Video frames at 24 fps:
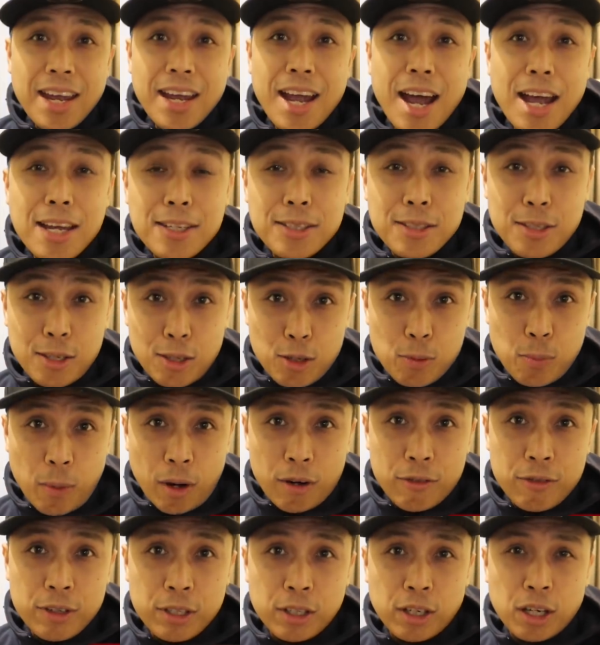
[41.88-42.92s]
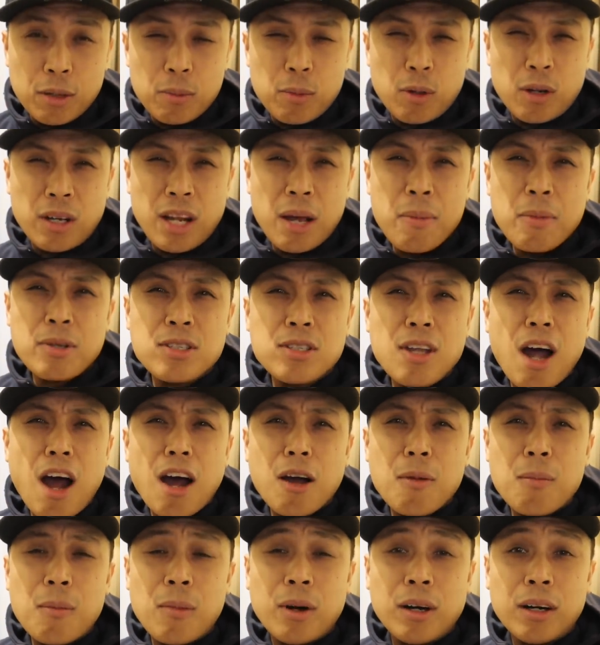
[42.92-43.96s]
Hey guys, this is Marvin Germo and I'm a
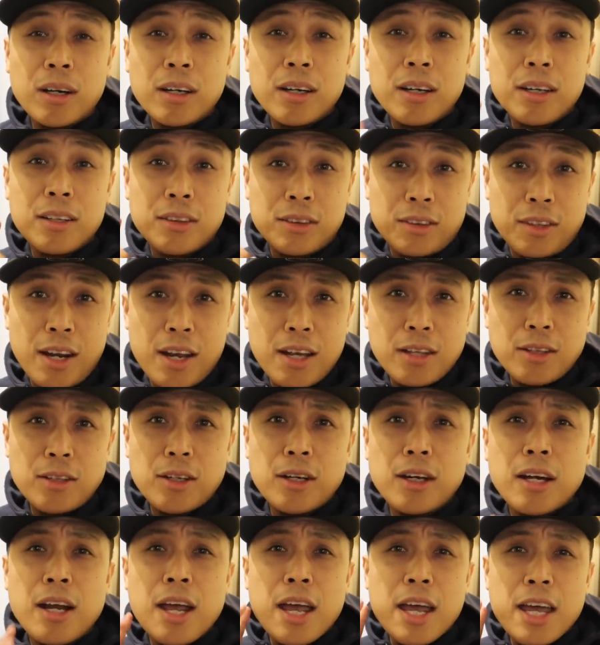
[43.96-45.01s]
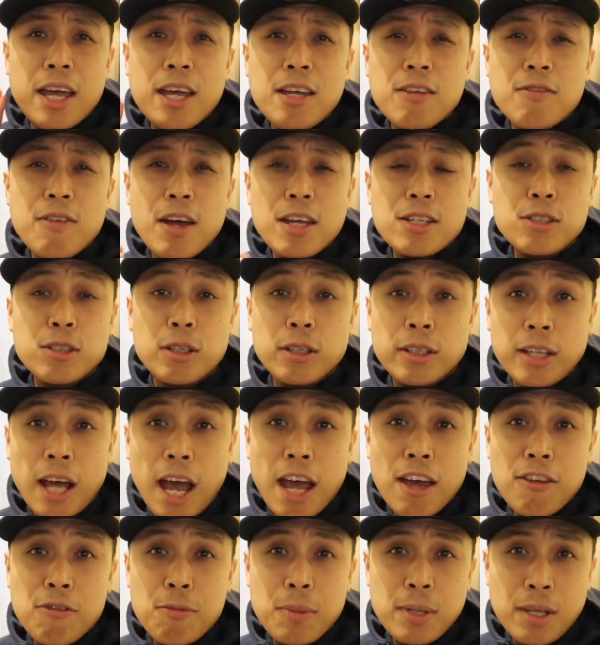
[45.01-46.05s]
stock market trader, investor.
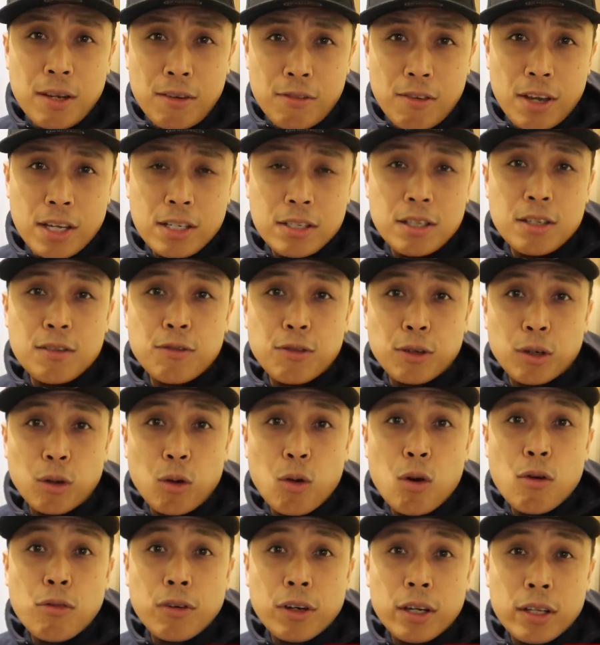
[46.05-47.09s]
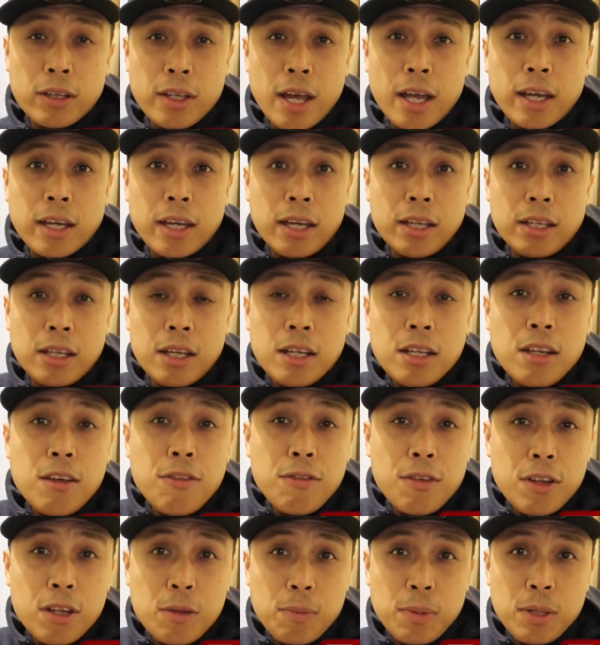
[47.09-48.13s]
I've been investing for over a decade in the
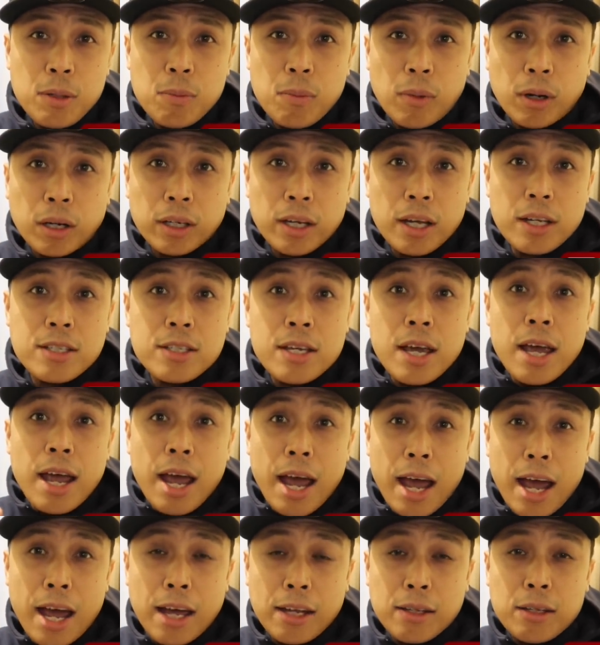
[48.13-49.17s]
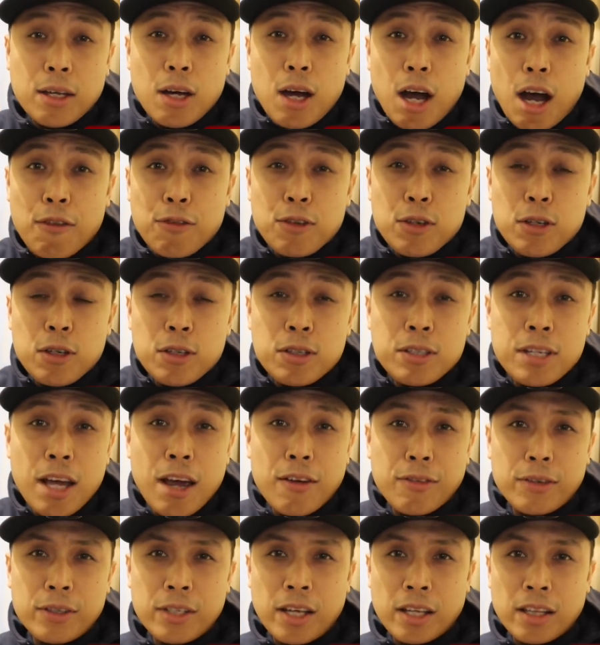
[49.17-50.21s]
Philippine markets, and a few years
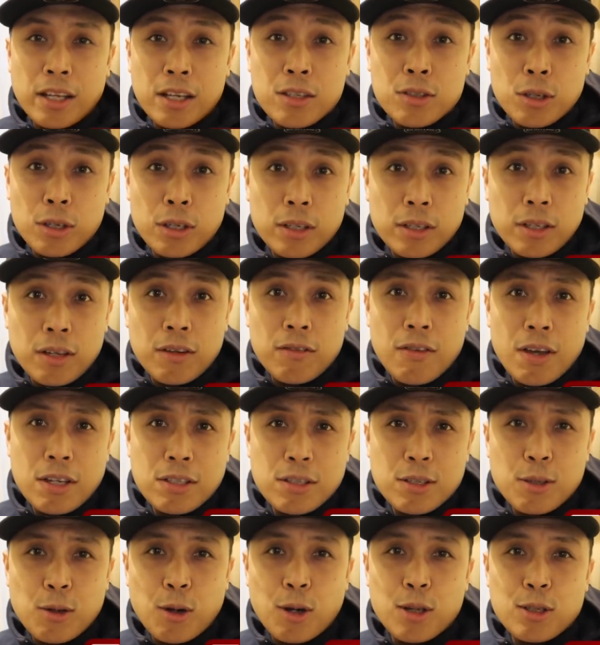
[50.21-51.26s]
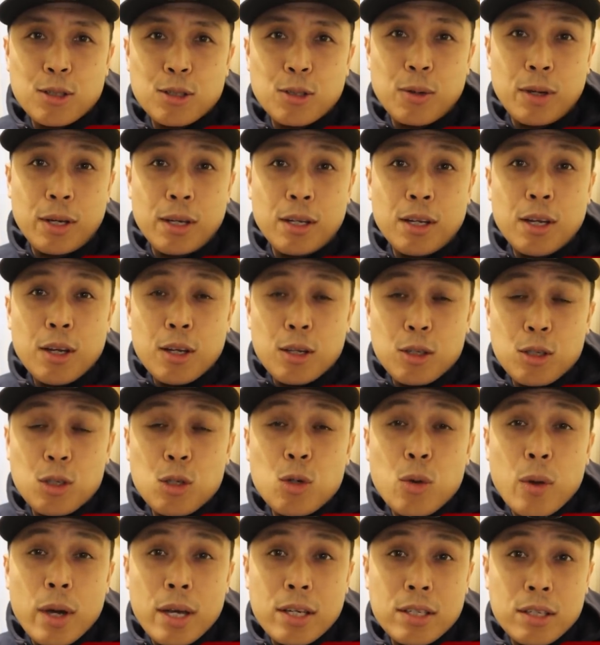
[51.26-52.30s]
after that I started investing also in
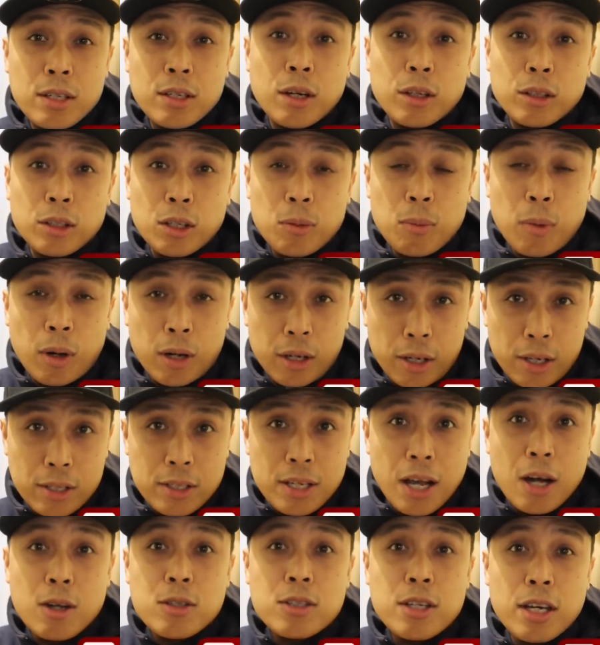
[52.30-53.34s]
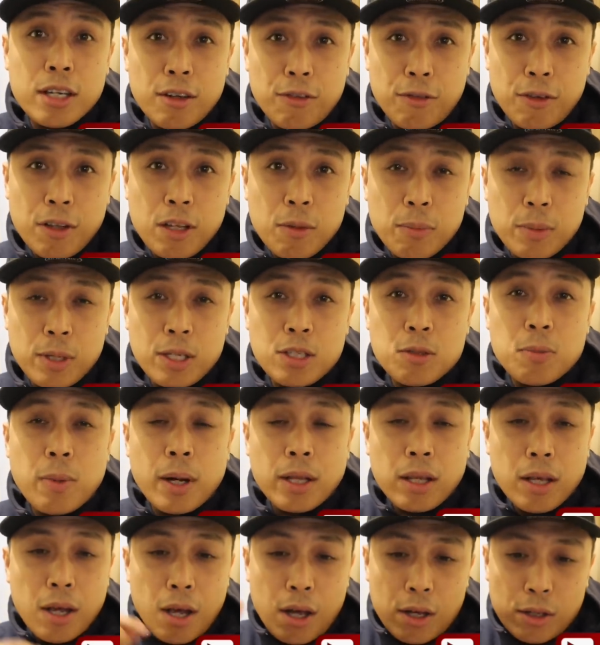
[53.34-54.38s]
US and other markets outside the Philippines.
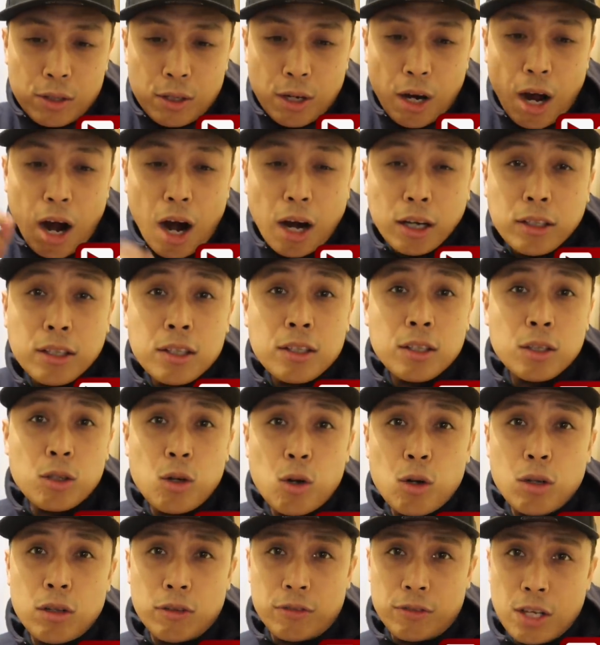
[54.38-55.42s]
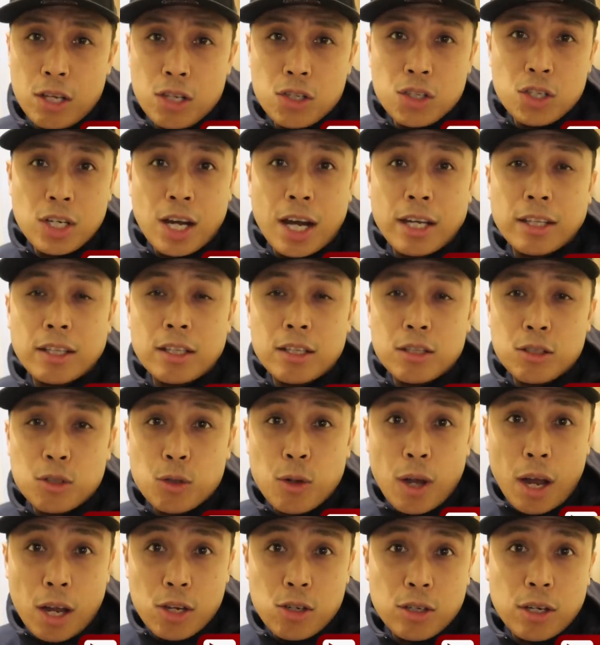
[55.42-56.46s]
But the heart and the goal of this channel is
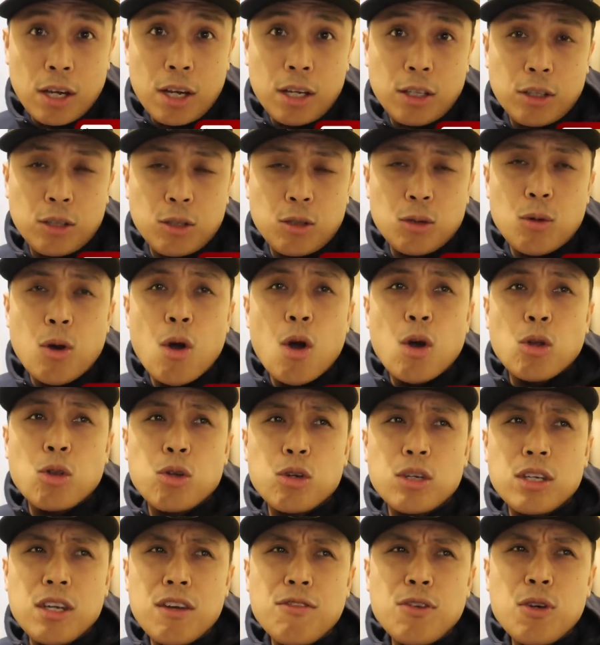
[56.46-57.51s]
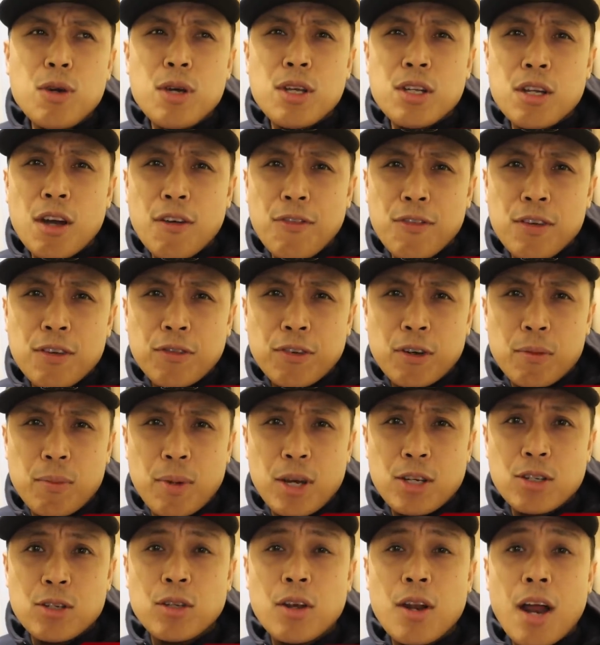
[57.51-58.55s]
to educate you, to give you enough
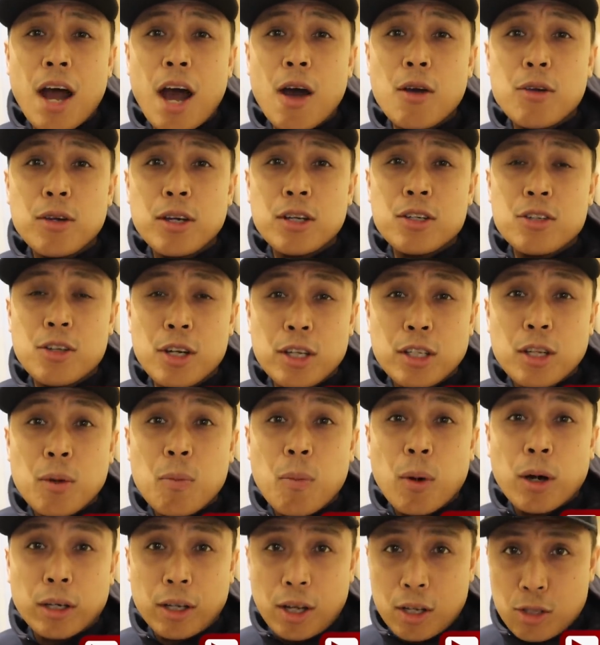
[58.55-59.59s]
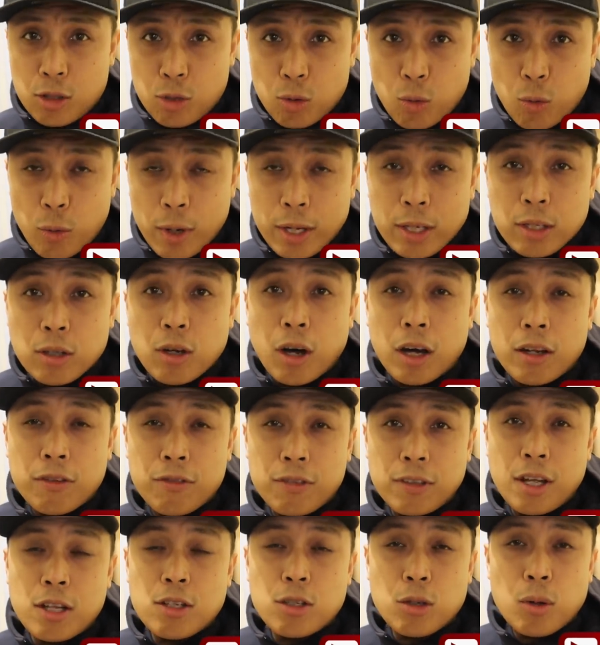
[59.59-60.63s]
information on how you can trade the markets with
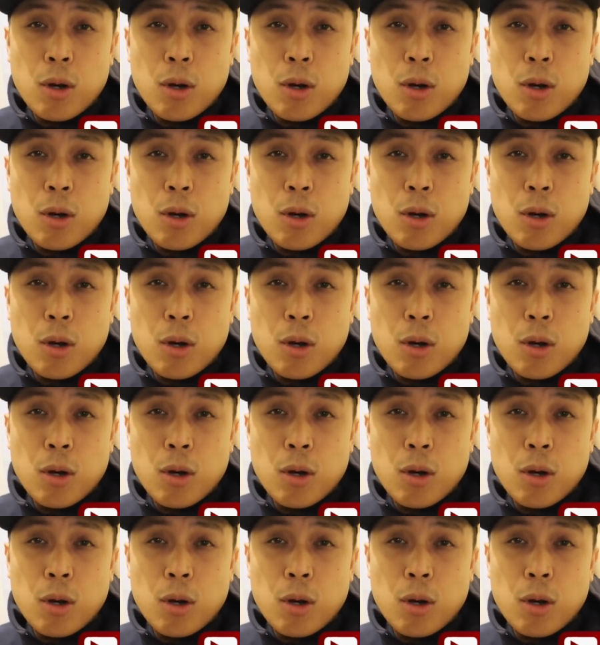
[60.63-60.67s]
confidence.